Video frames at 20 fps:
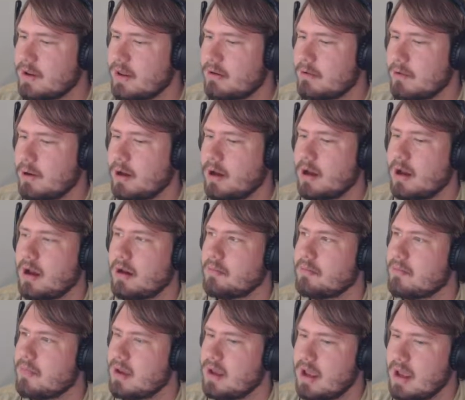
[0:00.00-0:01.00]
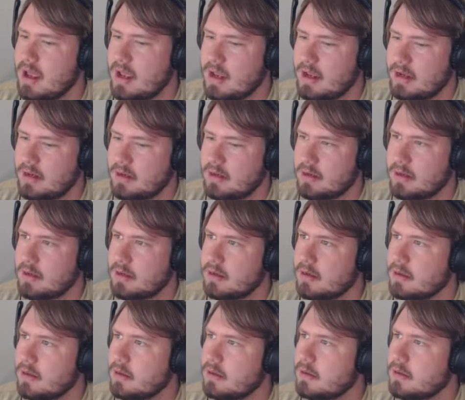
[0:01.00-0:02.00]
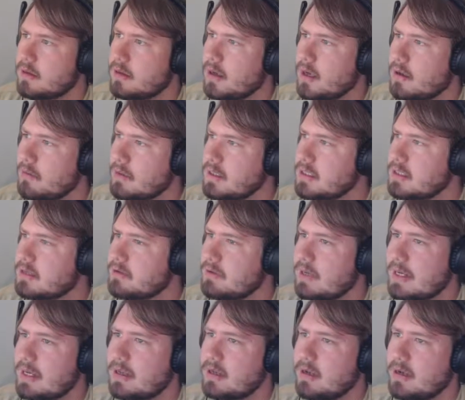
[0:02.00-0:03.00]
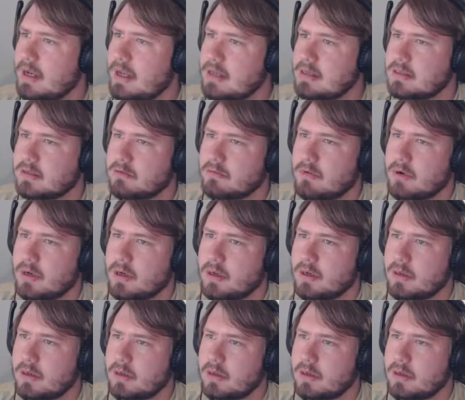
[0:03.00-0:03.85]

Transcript: Ah, man. Alright, what's the regular laser one?